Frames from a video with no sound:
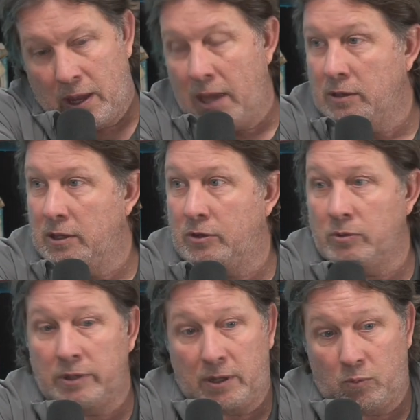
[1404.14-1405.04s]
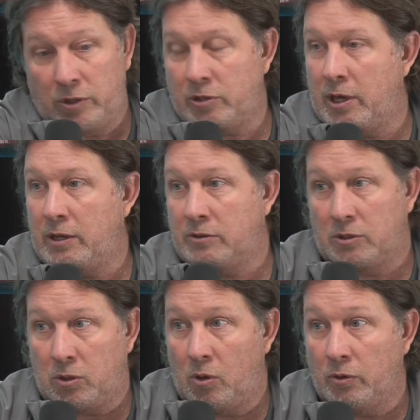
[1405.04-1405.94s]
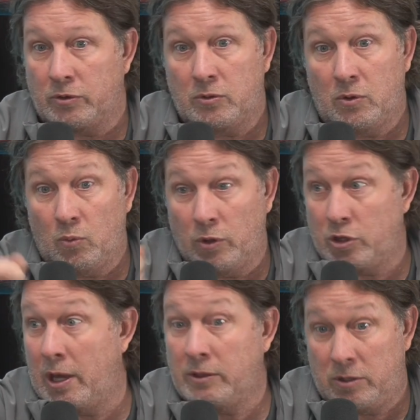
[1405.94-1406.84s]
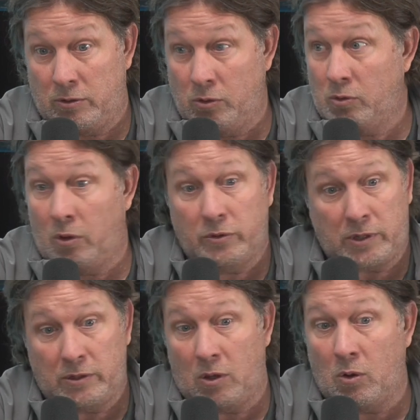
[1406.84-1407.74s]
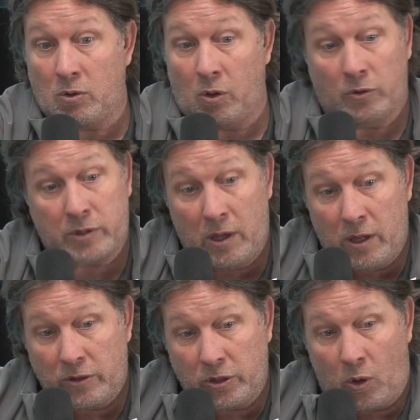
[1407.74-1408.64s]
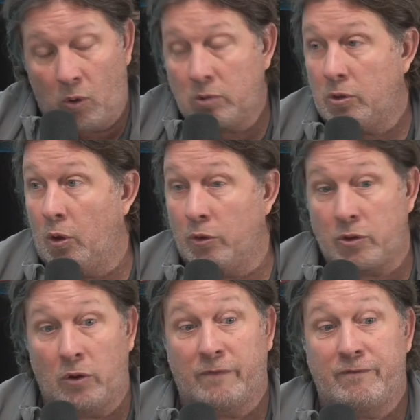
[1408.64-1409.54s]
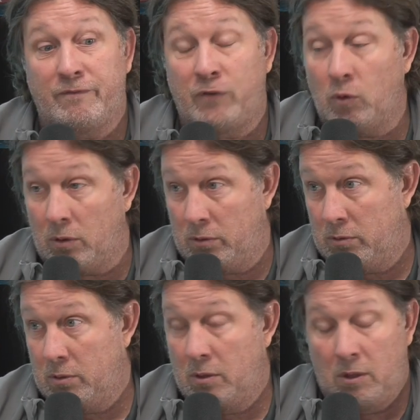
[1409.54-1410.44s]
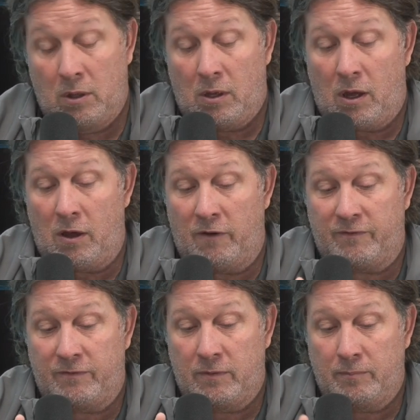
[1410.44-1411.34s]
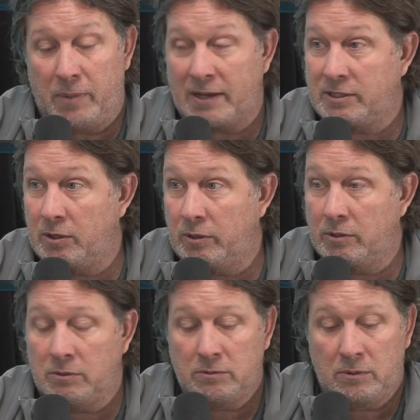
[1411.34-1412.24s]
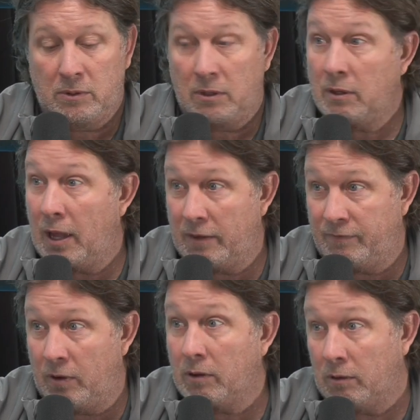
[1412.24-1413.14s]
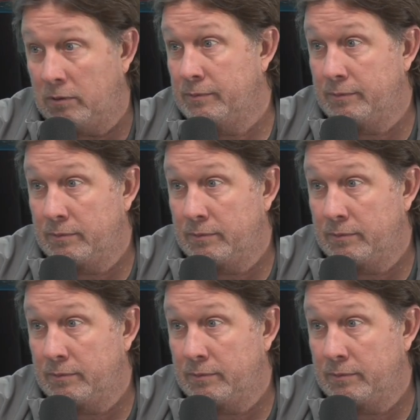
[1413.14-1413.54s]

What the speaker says: And literally, we shake the clothes. We shake the new clothes and the old clothes. The old clothes are full of bacterial and fungal.